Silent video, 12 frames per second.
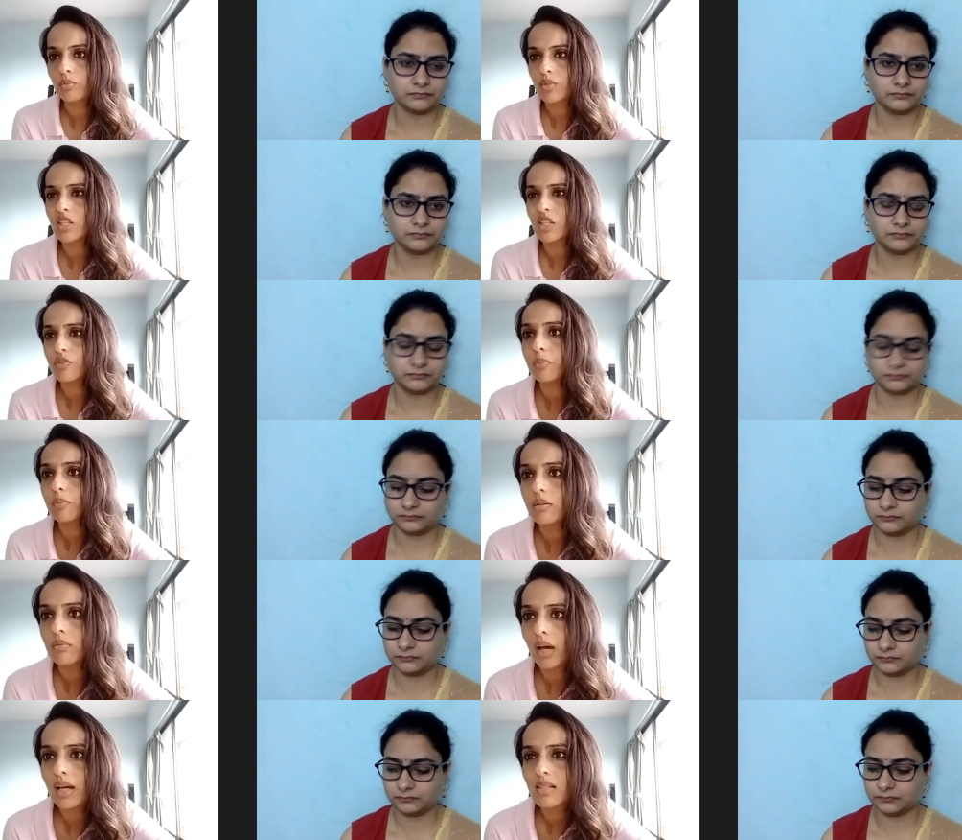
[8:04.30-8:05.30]
Speaker 1: sense for me
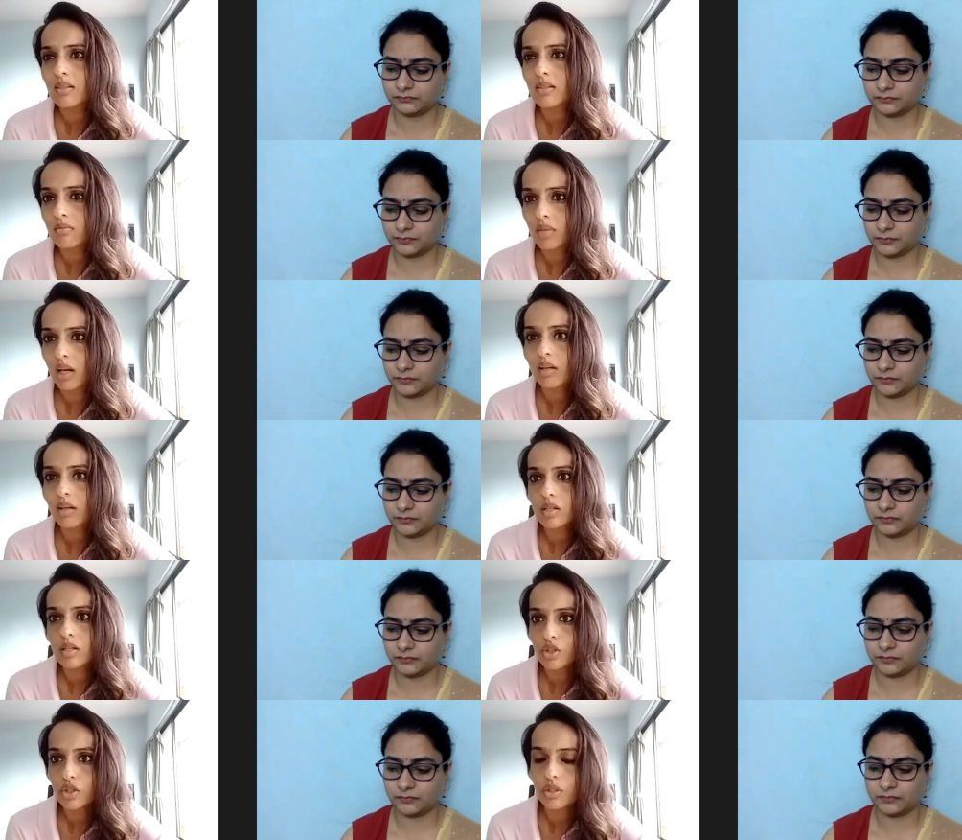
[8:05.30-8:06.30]
as a dental
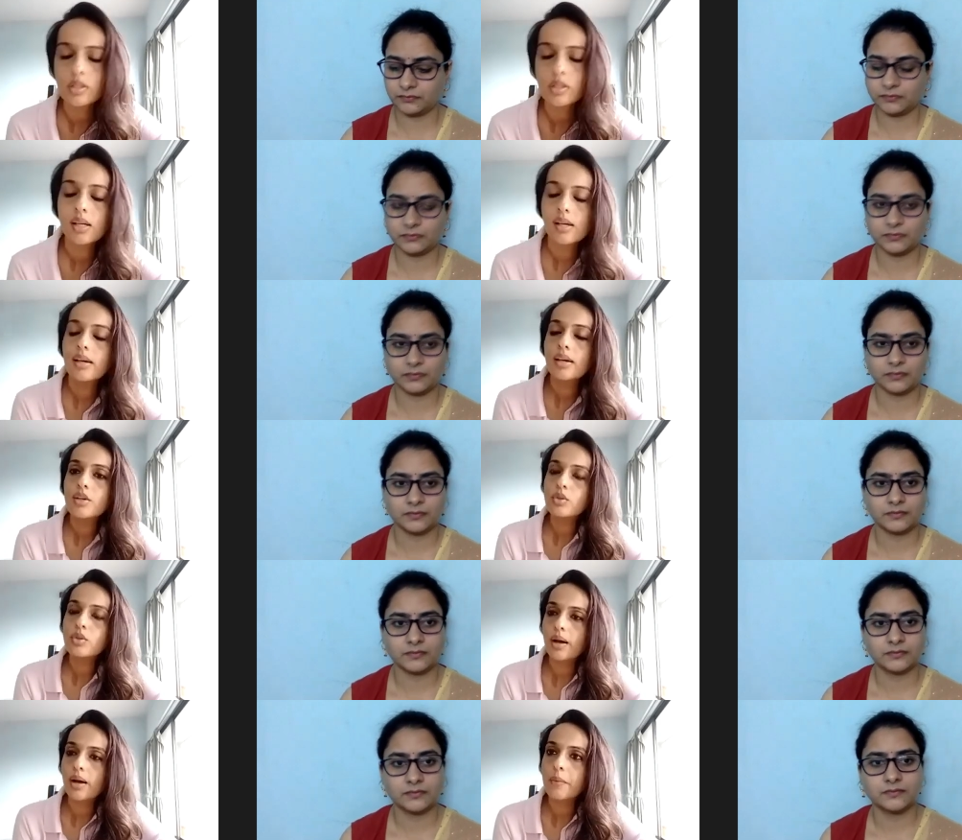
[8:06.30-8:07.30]
surgeon. So
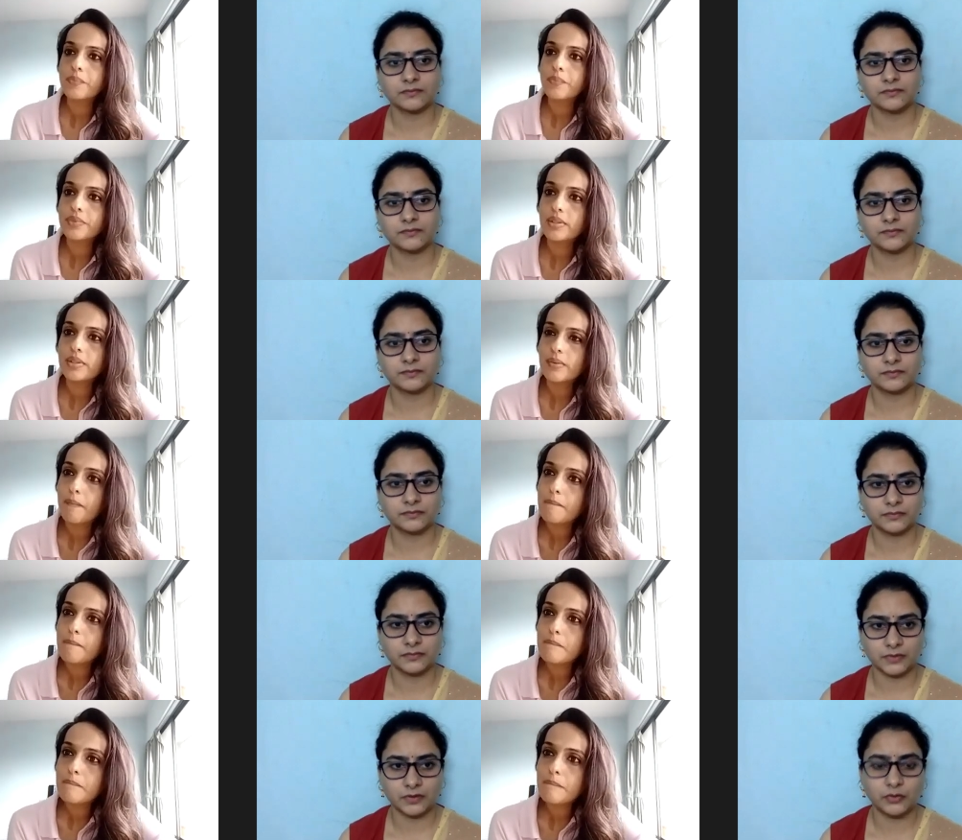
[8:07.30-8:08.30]
yeah,
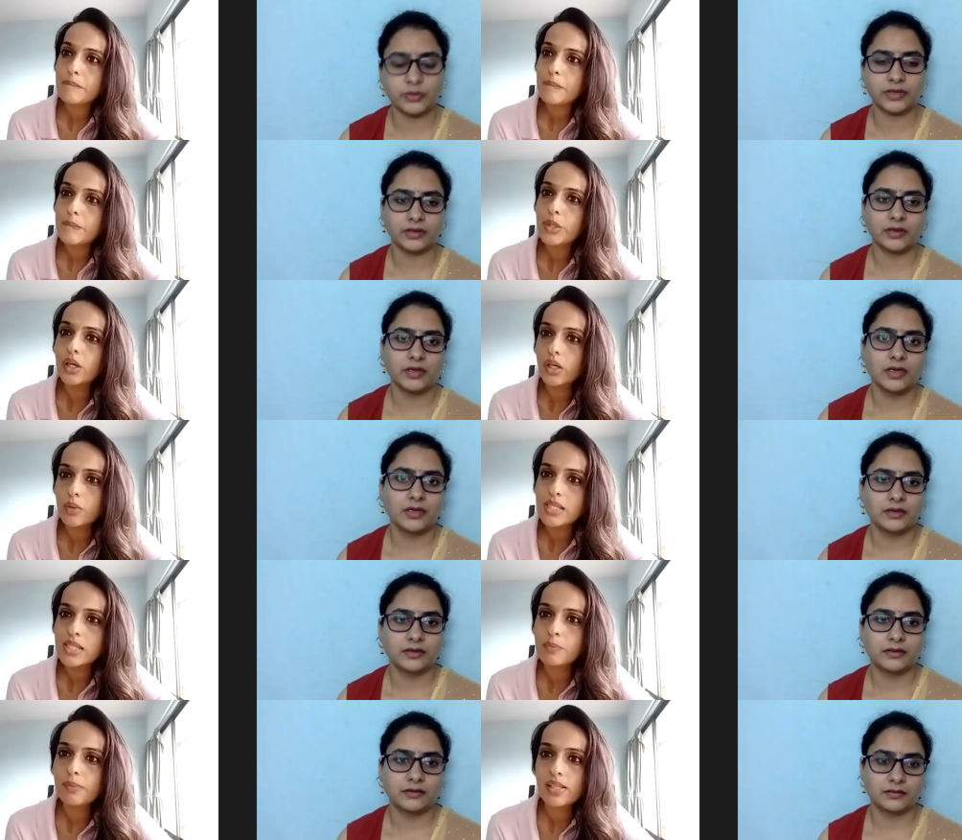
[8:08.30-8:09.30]
okay. theory was
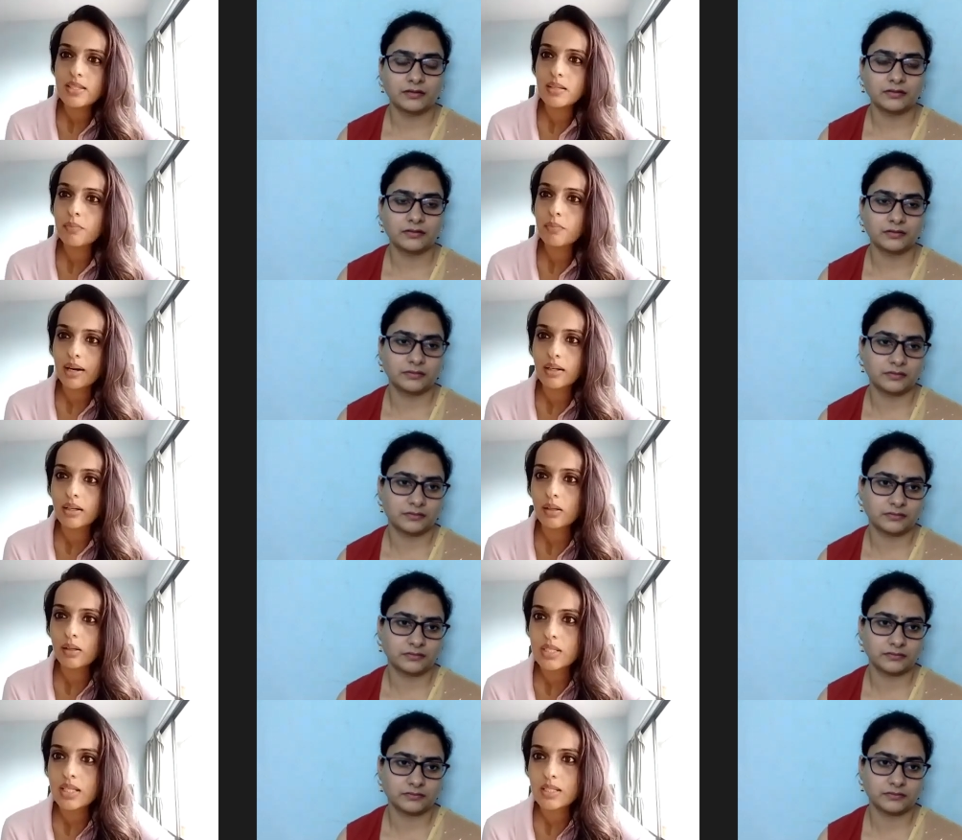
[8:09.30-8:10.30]
six months and it was
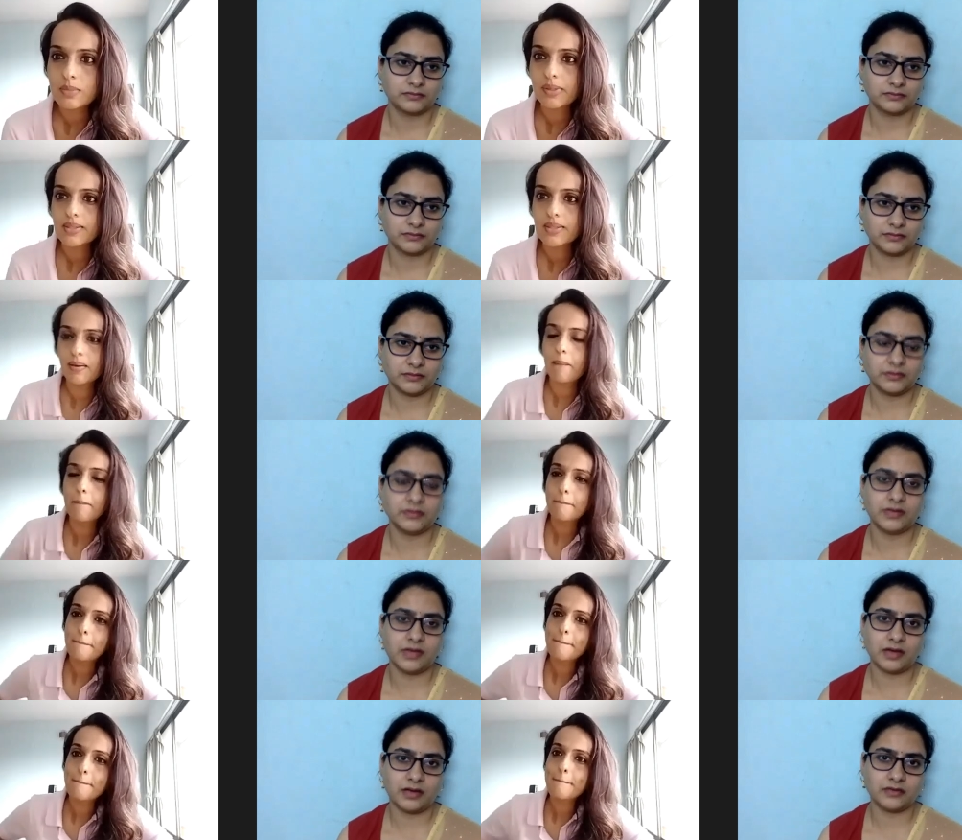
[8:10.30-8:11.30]
Speaker 2: six months.
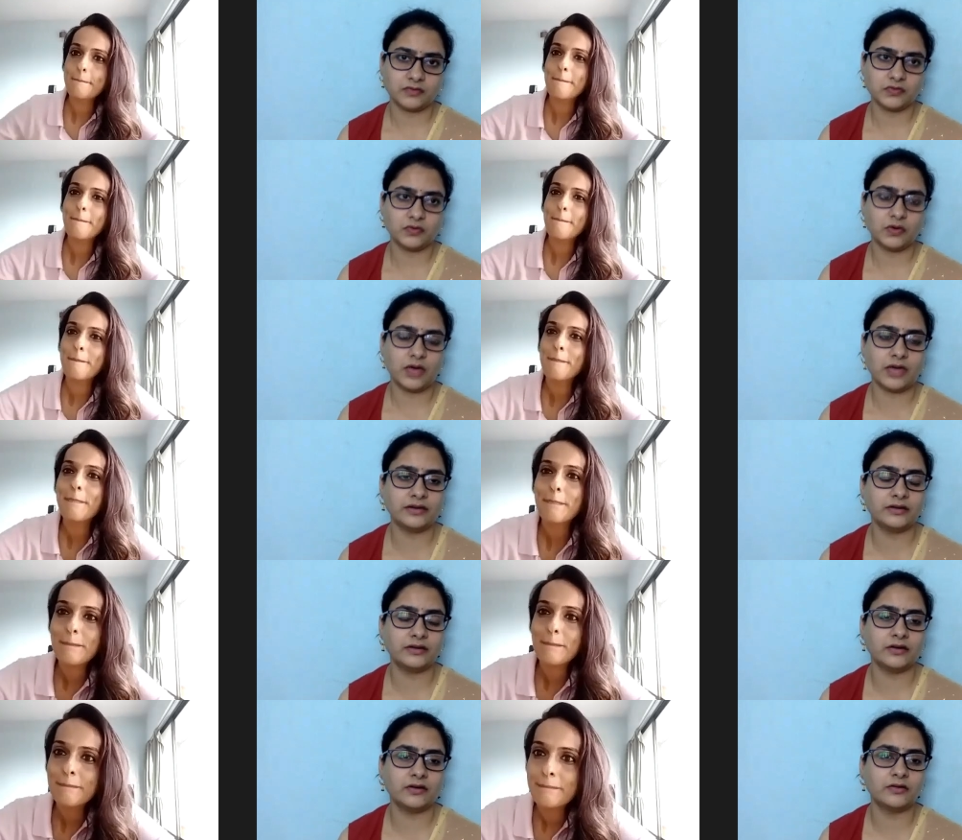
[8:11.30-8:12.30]
Yeah. So, and
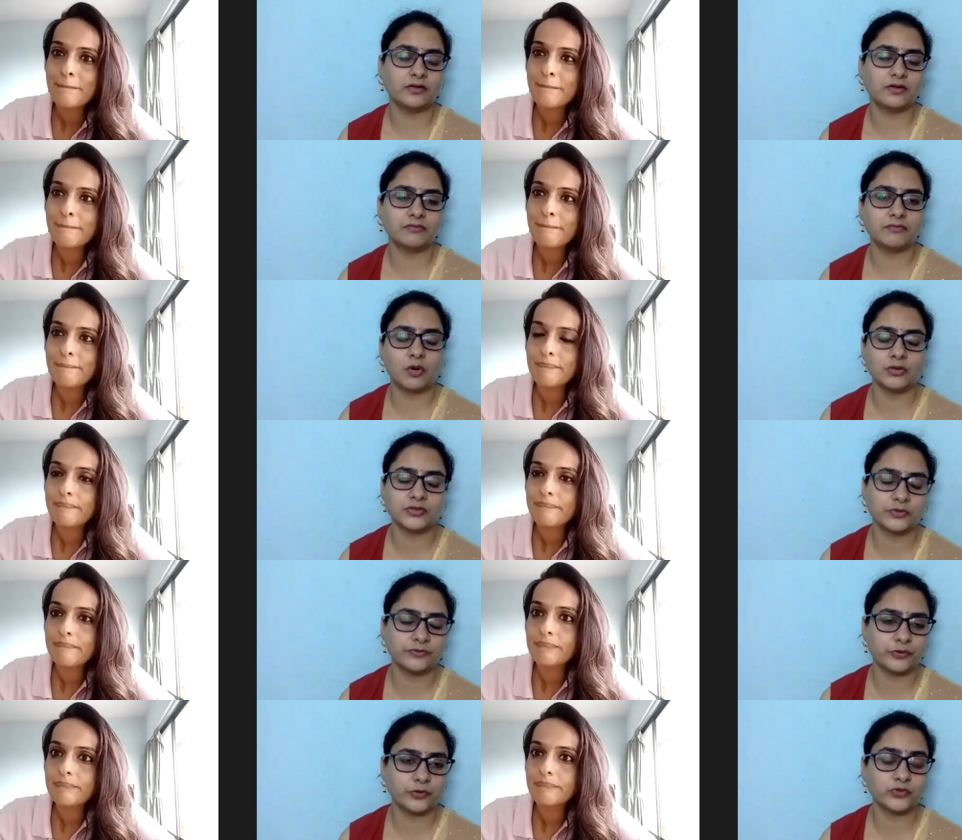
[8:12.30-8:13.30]
uh, also
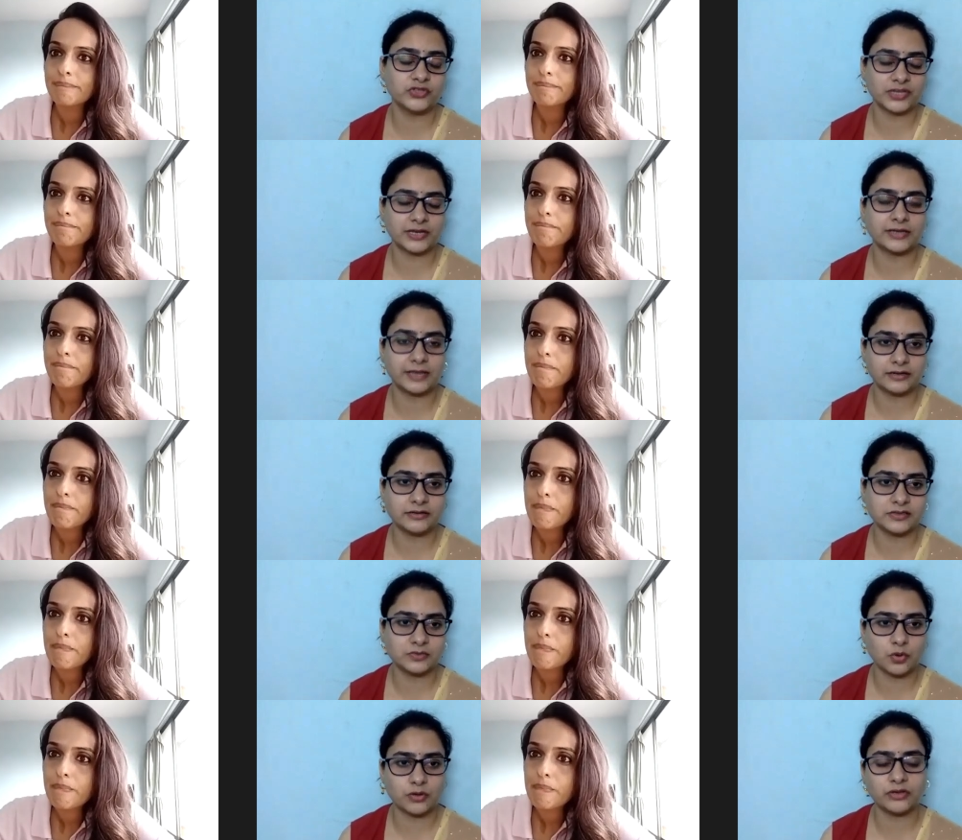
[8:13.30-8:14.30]
if you could tell
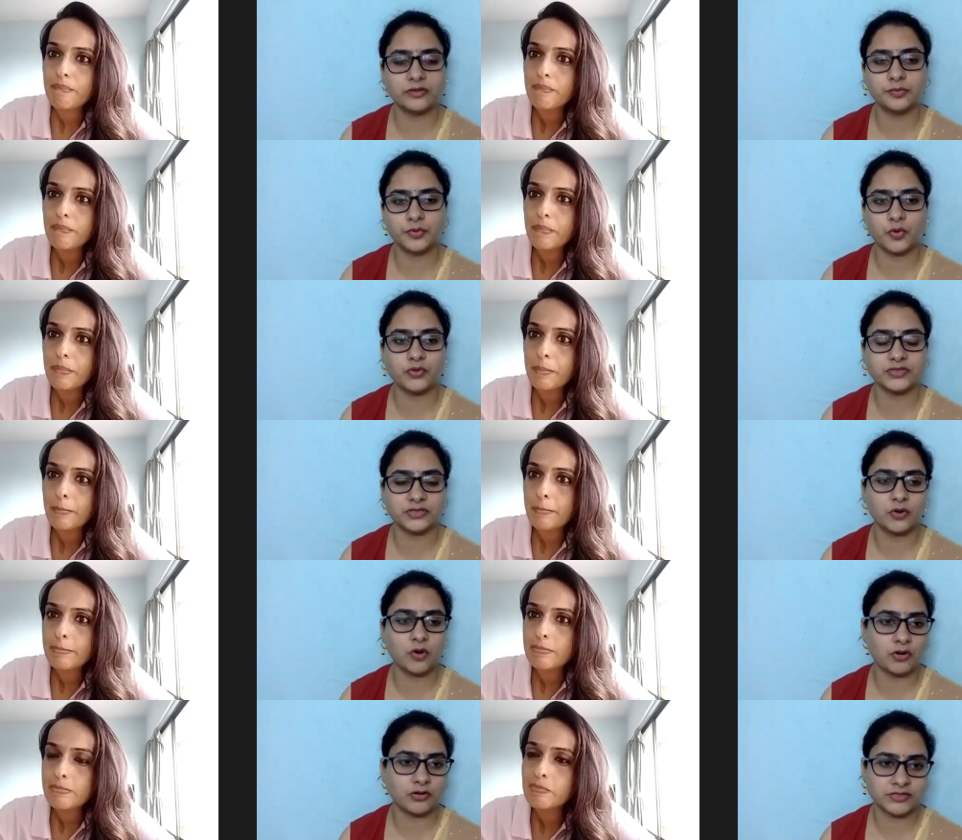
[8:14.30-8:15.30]
us what are the pros and
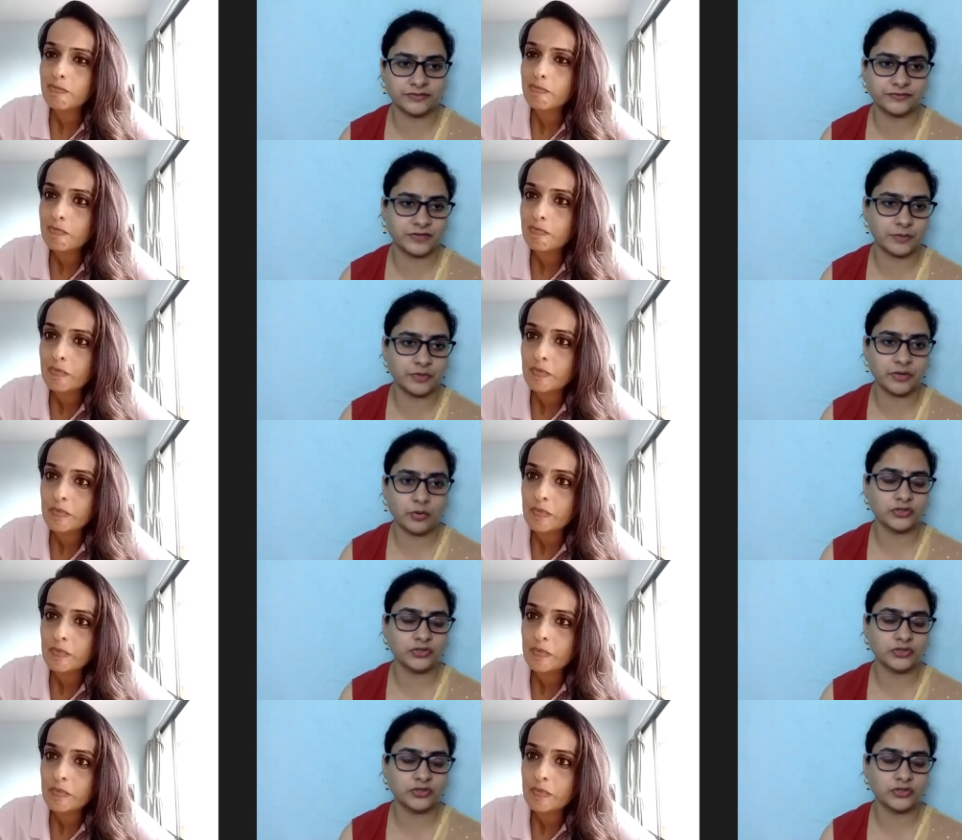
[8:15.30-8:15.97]
cons if somebody